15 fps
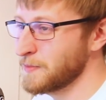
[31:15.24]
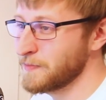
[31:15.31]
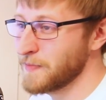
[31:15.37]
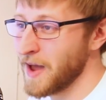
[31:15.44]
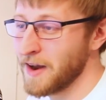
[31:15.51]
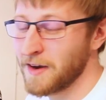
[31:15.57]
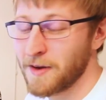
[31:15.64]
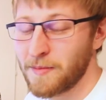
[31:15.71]

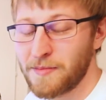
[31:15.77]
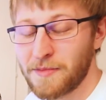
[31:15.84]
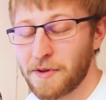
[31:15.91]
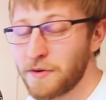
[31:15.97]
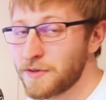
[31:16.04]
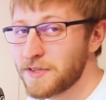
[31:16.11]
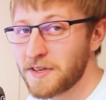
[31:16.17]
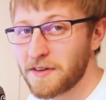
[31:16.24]
end up
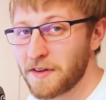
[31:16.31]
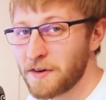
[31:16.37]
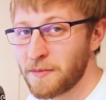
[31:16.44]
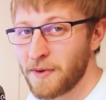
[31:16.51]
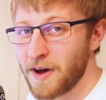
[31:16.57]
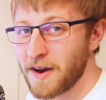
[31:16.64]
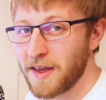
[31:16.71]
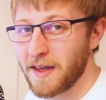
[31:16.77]
losing a little
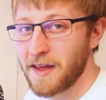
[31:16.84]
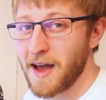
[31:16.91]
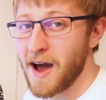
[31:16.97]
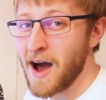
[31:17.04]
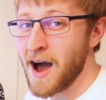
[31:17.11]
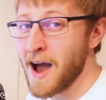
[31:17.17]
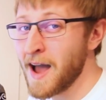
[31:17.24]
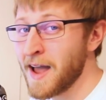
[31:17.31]
money.
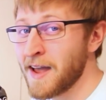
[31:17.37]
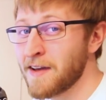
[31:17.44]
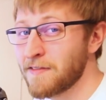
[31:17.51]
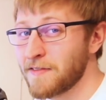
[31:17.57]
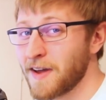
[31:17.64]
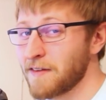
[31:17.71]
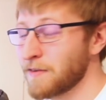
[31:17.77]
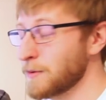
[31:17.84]
I
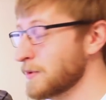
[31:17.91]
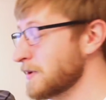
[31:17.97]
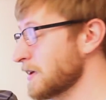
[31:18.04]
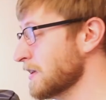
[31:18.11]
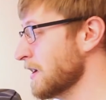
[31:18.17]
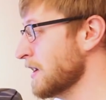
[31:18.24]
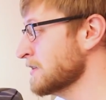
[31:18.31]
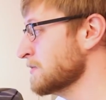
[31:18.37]
have never really
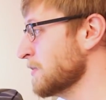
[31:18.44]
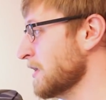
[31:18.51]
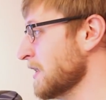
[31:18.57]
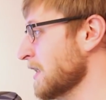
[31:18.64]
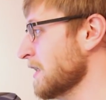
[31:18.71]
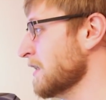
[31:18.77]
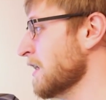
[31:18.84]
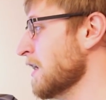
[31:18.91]
lost
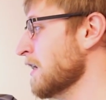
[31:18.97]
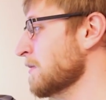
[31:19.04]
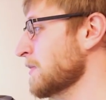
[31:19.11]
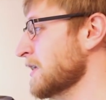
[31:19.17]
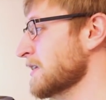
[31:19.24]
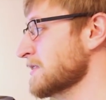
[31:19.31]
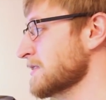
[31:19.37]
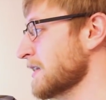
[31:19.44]
money in a car
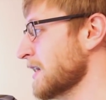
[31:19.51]
because,